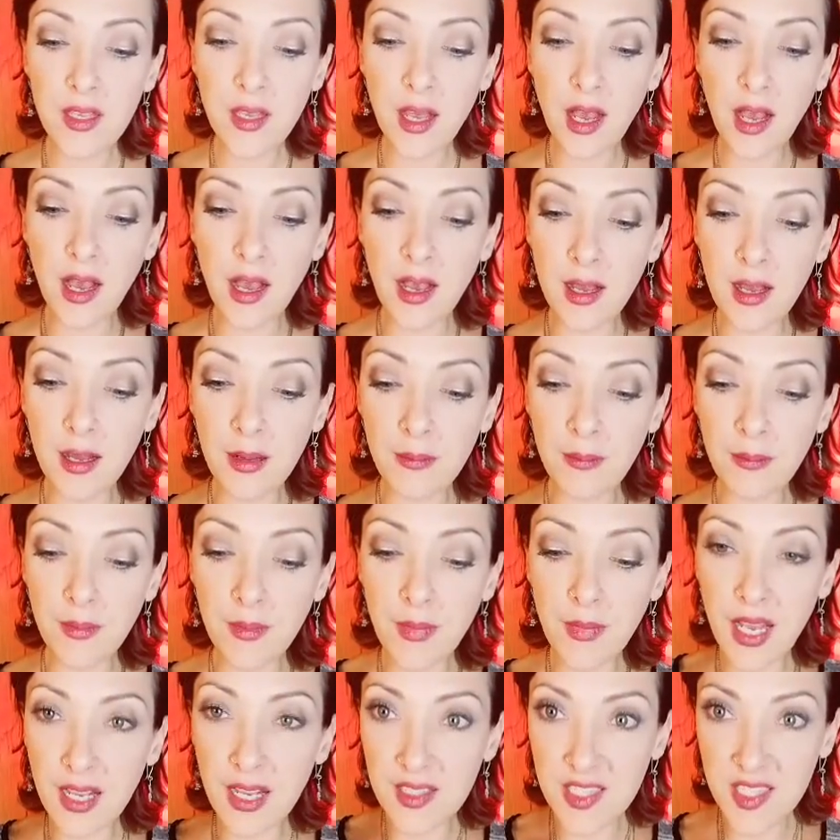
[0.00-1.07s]
a
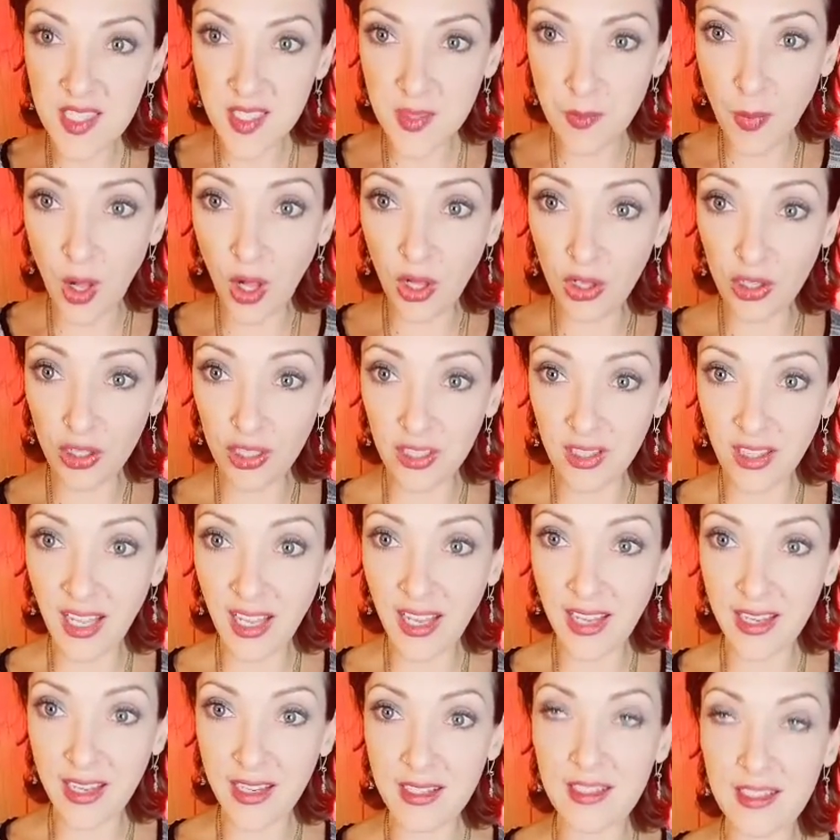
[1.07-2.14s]
smaller
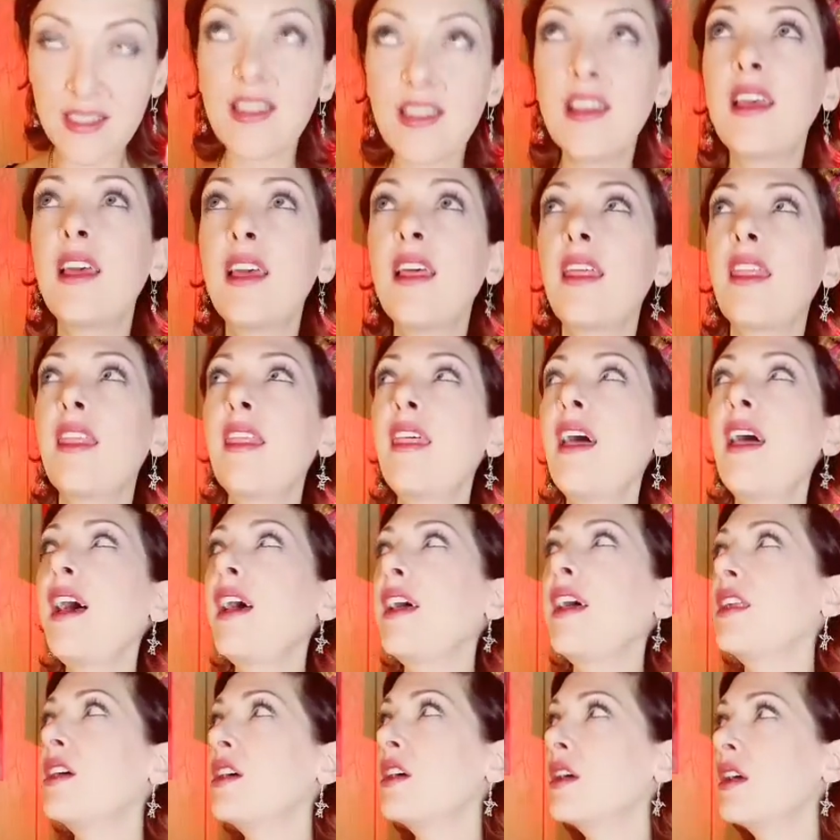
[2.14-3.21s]
light
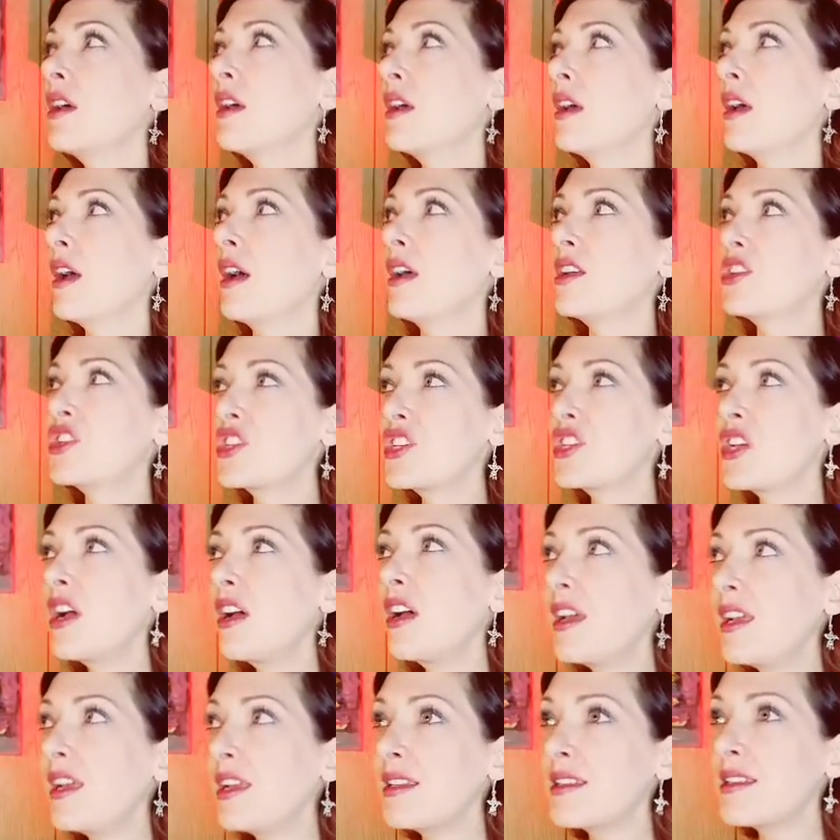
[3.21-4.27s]
that
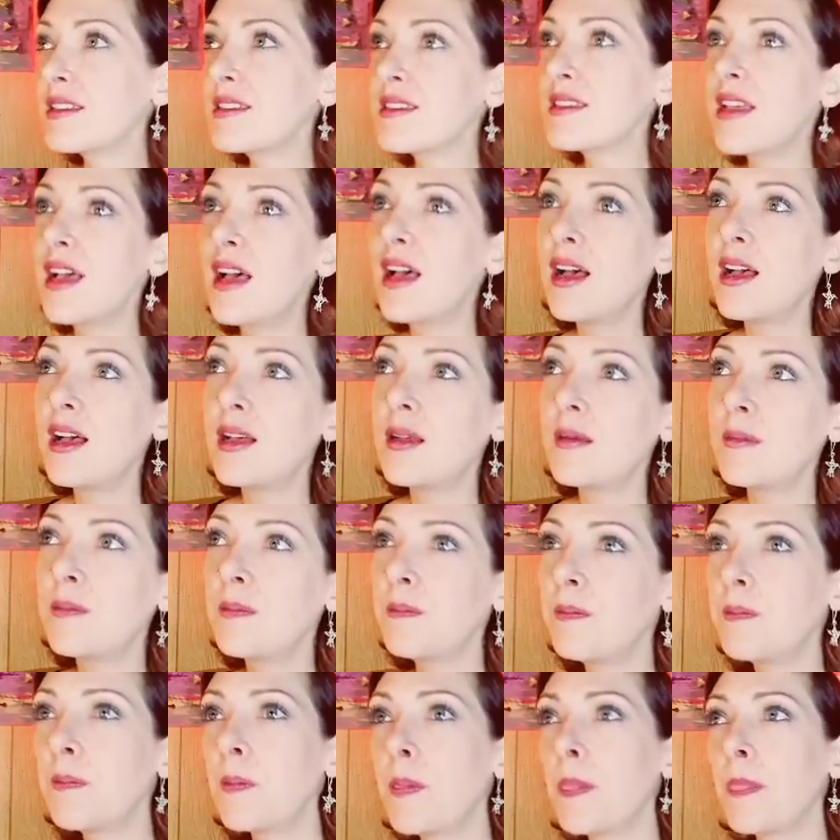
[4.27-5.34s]
shines
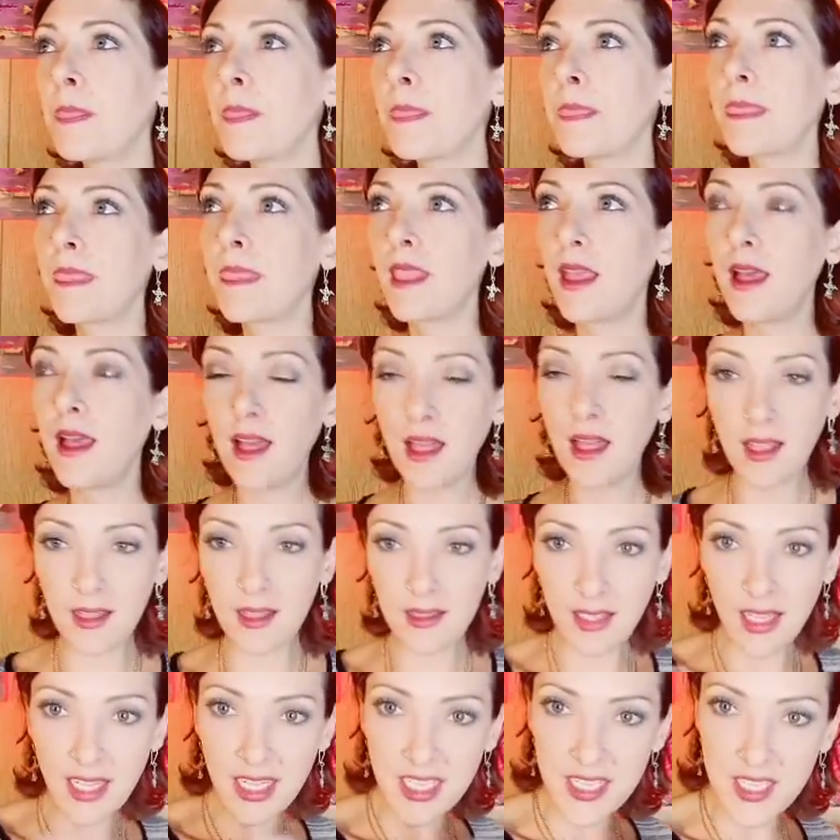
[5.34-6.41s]
a
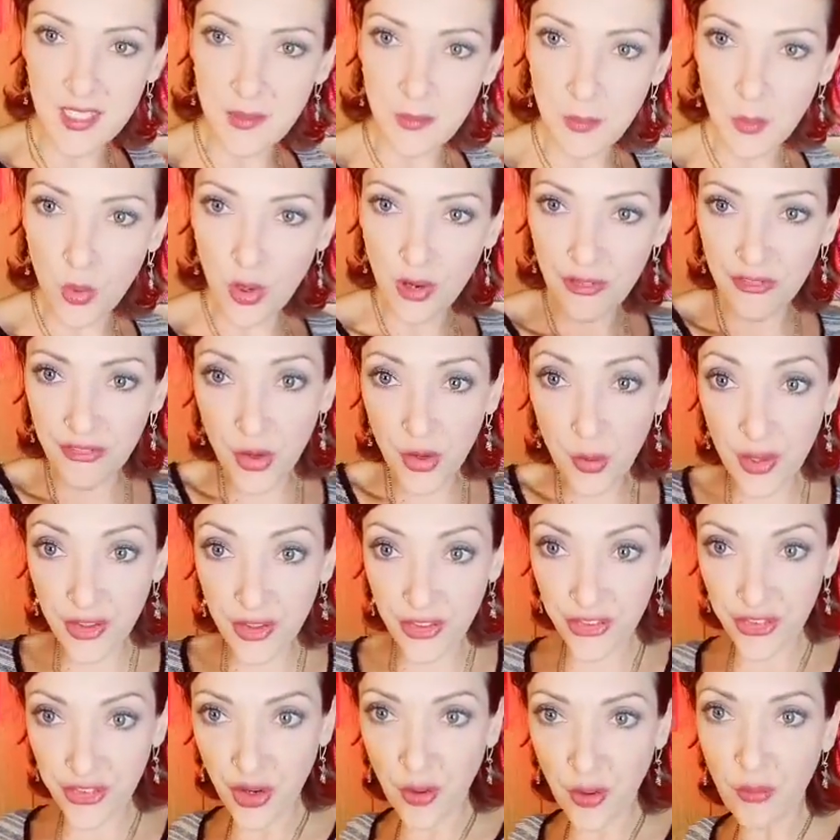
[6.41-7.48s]
light more
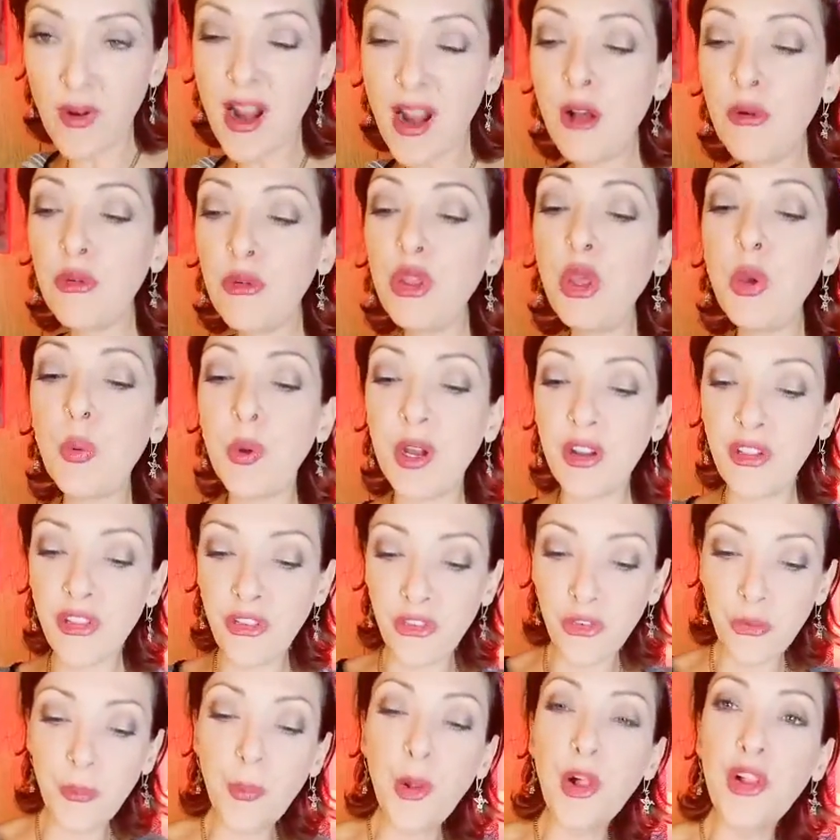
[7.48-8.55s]
focused around you in a
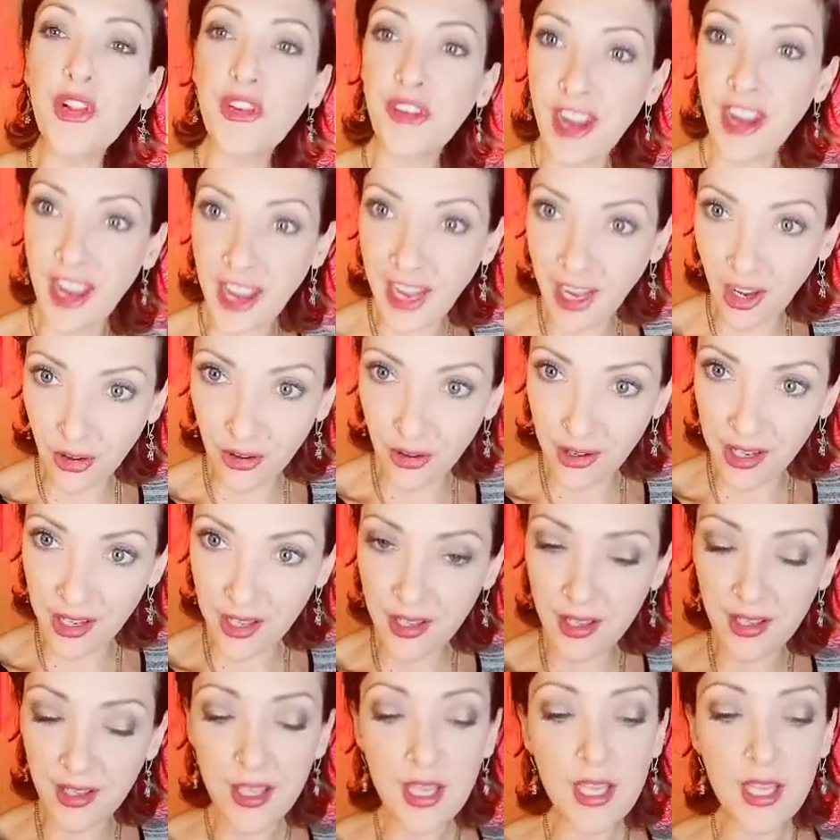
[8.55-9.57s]
smaller area.